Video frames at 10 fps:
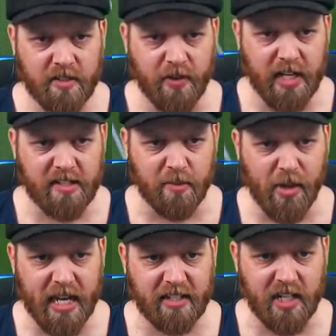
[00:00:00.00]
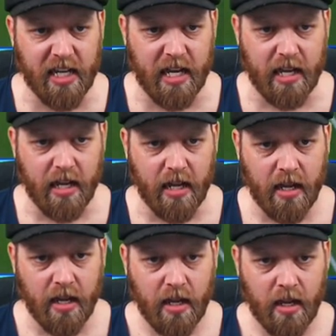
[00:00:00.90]
He's found some pace here.
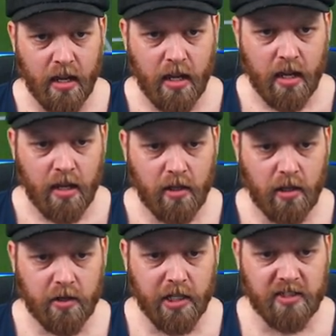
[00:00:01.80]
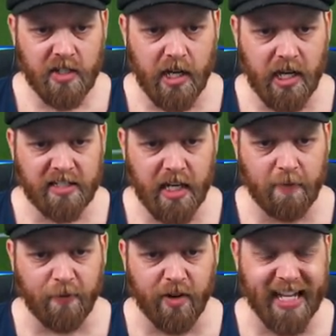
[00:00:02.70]
Look inside,
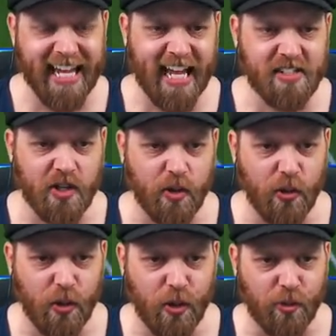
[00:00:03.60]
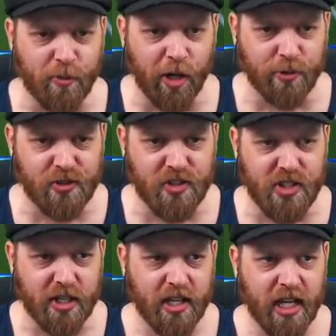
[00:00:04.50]
deep. Freddie Kenzo
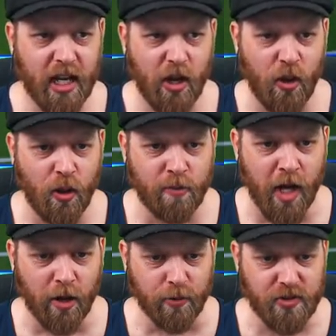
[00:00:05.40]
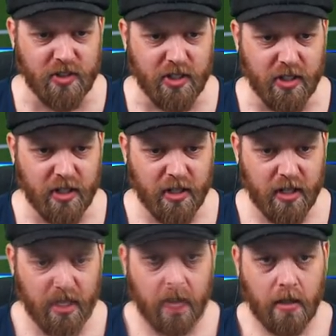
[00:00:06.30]
almost. Almost.
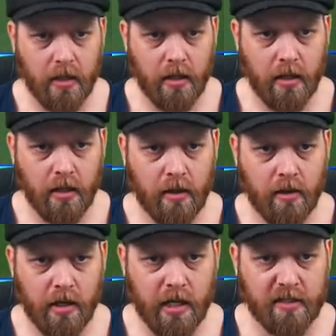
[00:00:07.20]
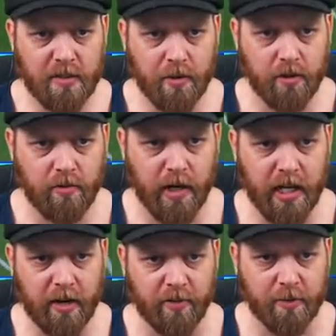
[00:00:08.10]
Getting some good
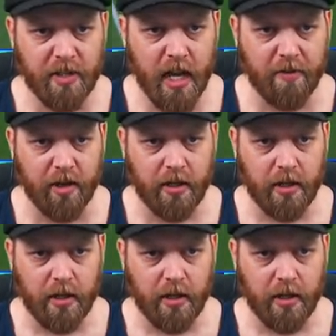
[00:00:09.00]
run here from David.